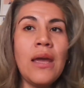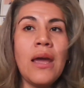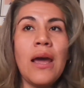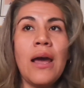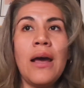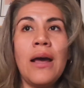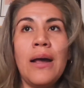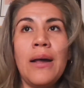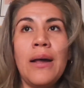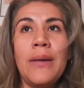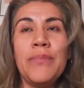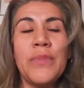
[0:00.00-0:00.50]

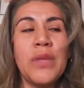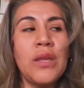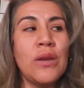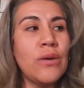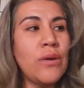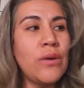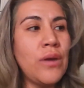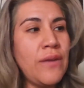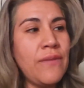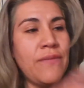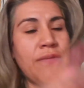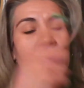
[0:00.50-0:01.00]

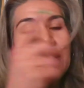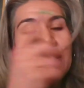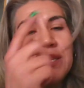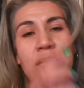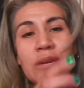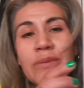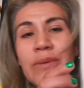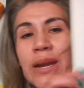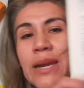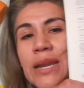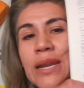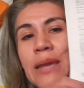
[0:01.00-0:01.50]
If it's
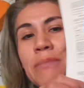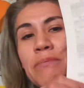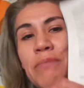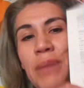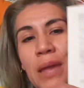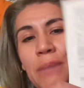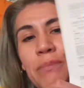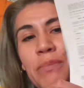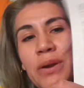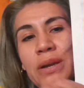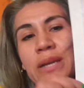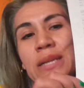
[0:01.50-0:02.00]
already in
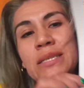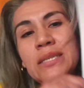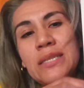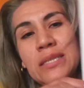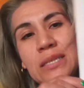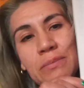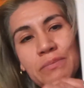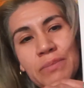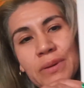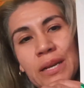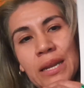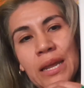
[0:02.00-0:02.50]
paper and it's
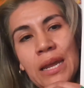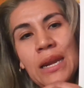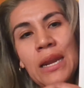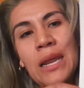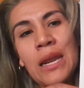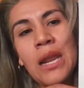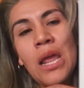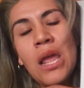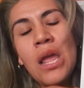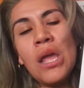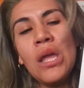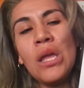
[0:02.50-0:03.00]

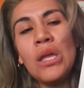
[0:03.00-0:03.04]
stipulated,